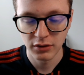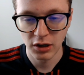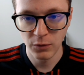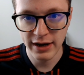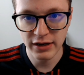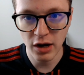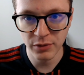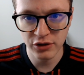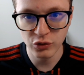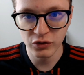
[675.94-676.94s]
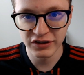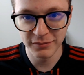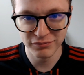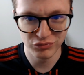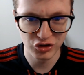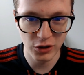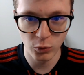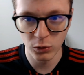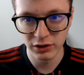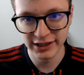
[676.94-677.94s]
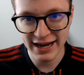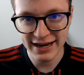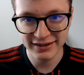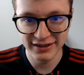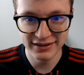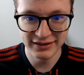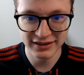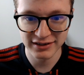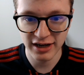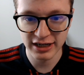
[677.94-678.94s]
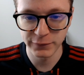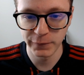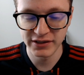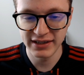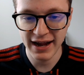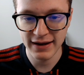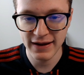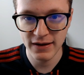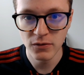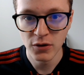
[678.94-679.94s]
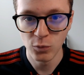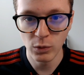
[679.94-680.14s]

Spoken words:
All right, now I'm going to do some general likes and dislikes for Stathead.